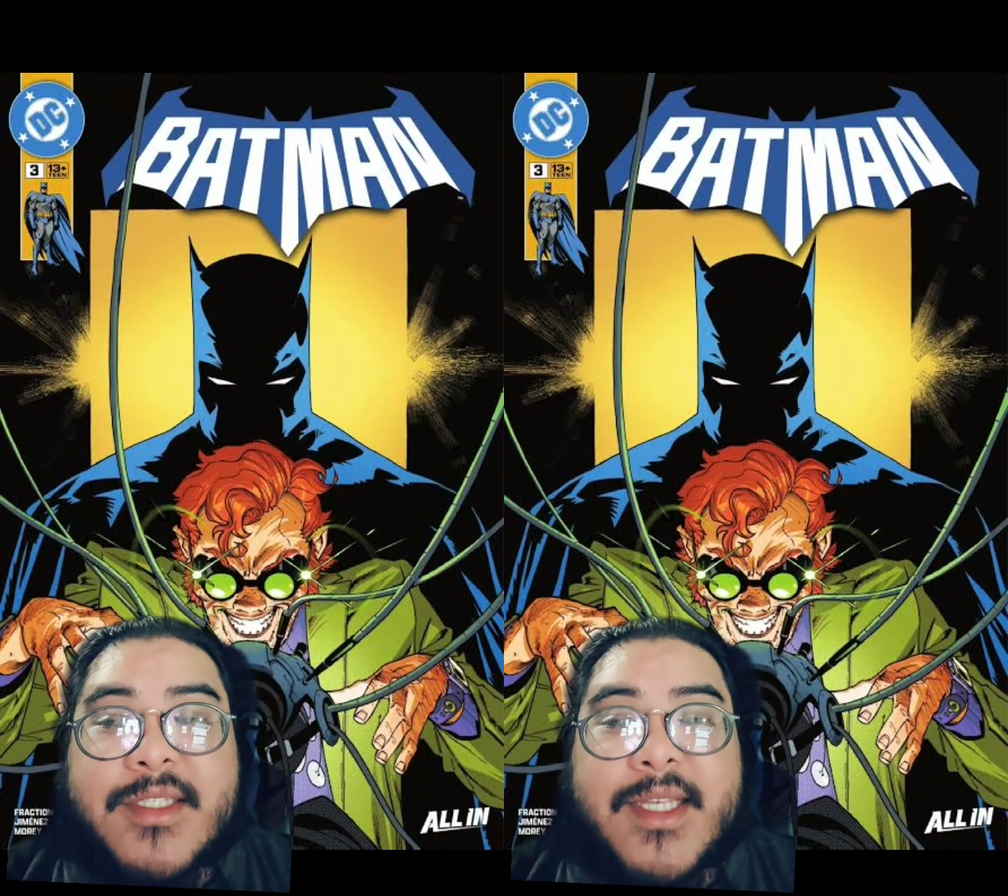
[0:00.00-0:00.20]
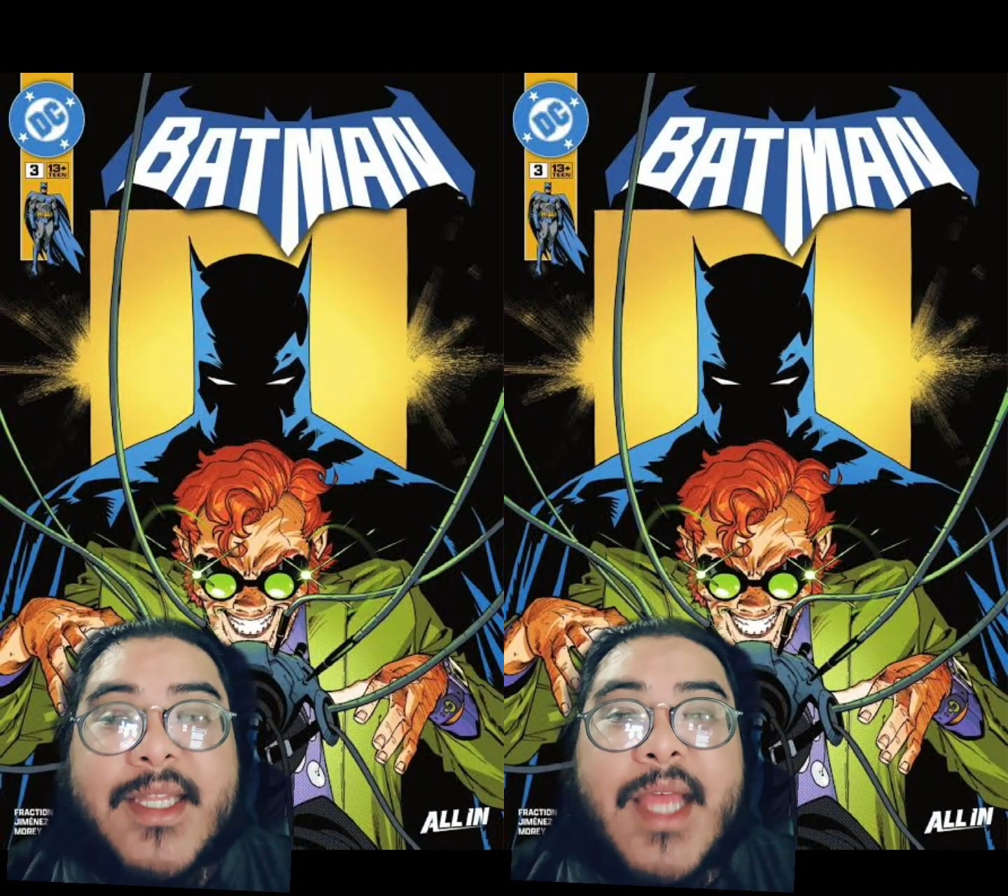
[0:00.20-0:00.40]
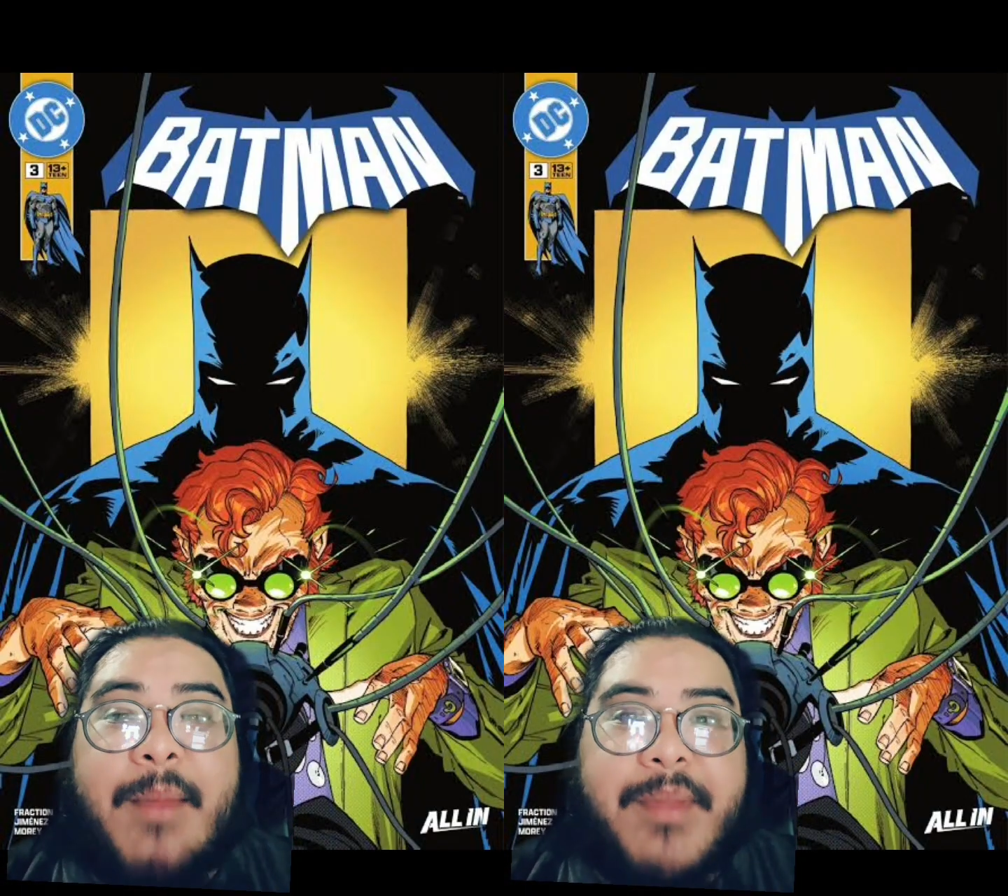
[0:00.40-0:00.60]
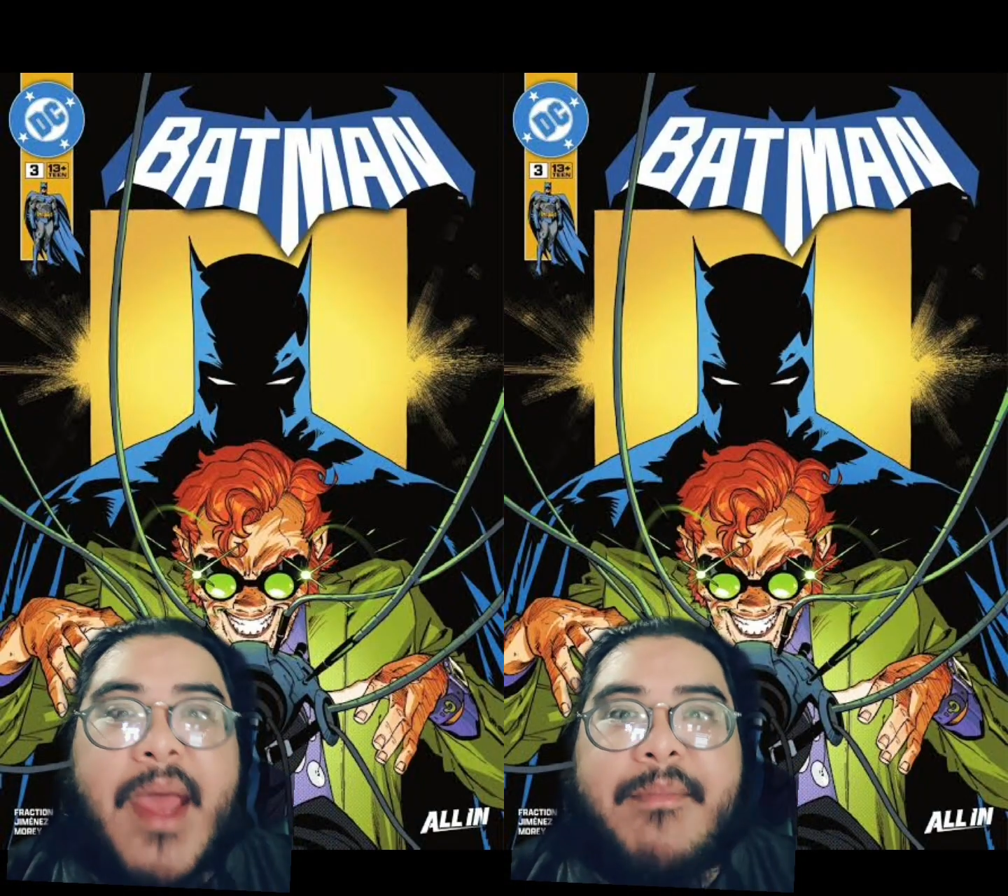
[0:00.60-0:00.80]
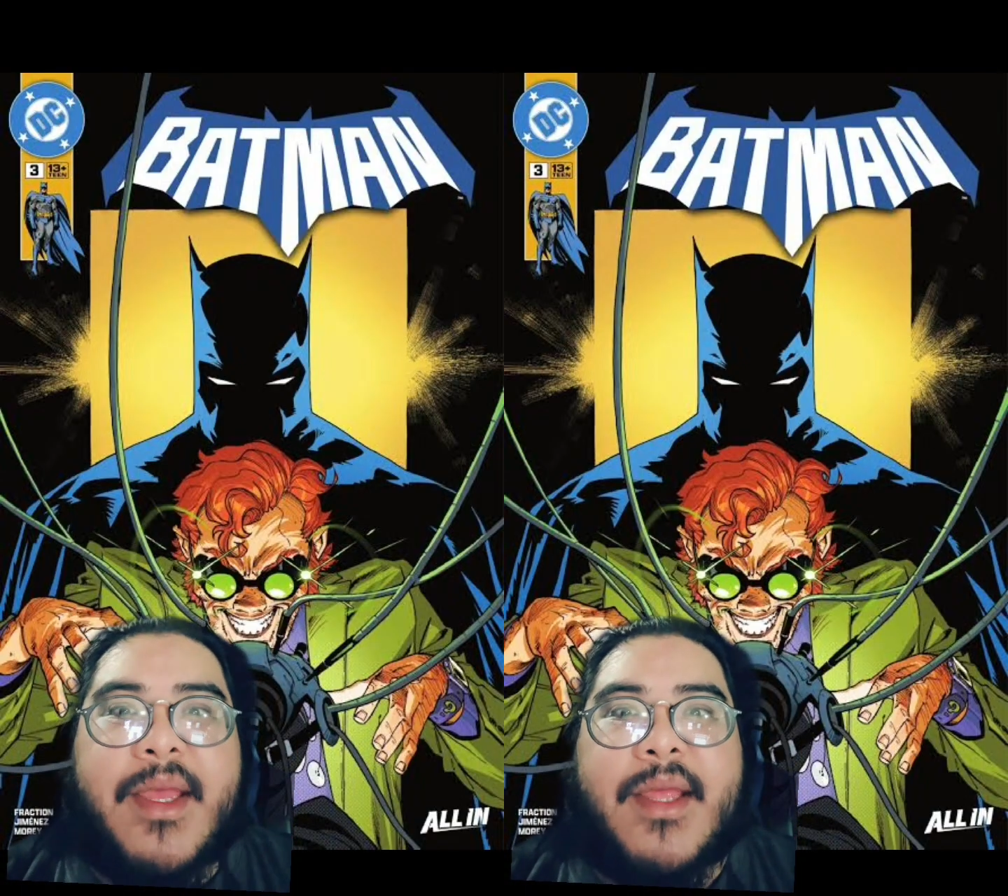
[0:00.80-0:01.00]
saying that
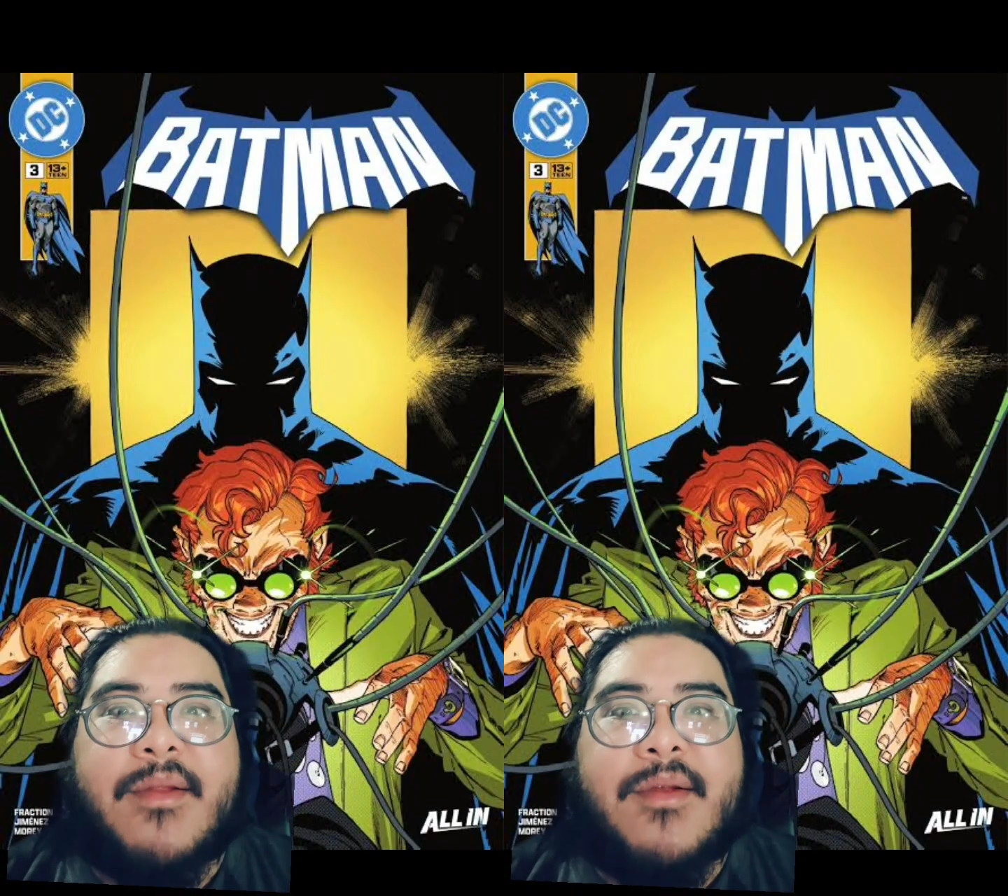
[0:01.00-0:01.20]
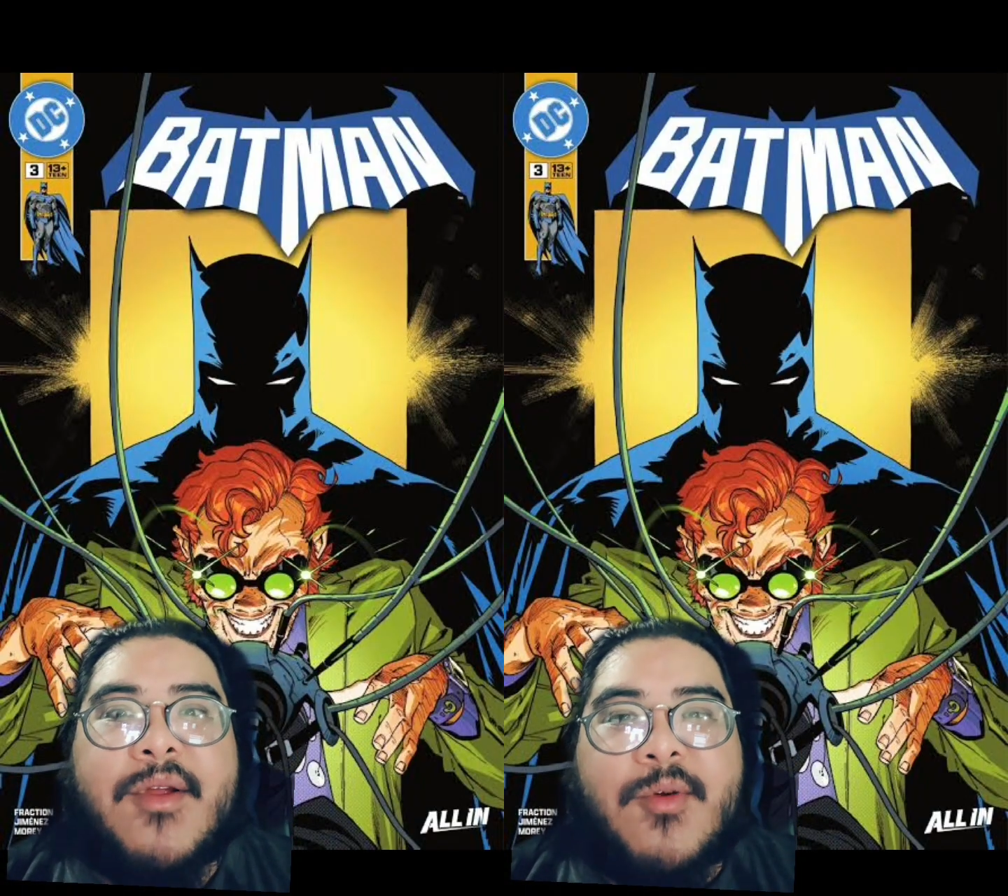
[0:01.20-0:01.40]
Batman